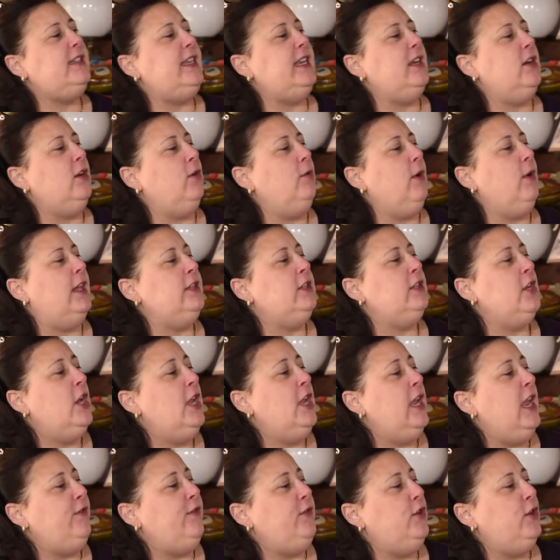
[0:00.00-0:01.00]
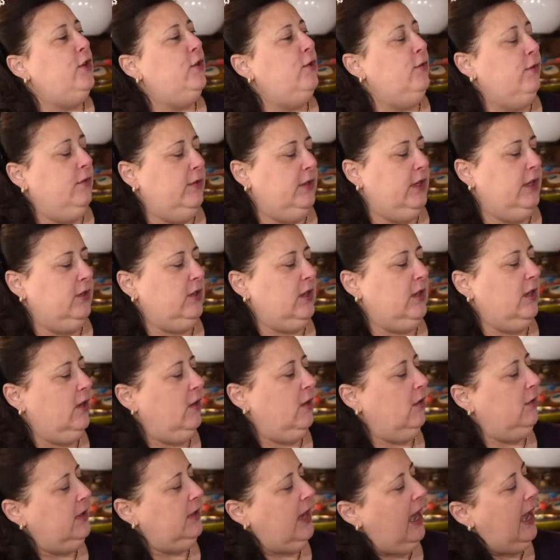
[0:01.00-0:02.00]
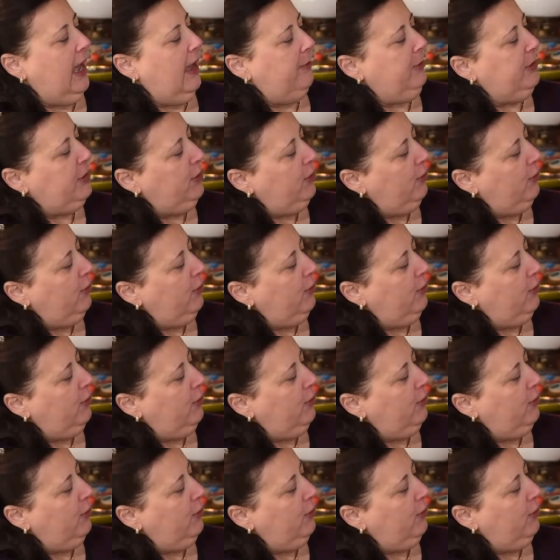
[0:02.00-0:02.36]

deal was if you, there's a knob in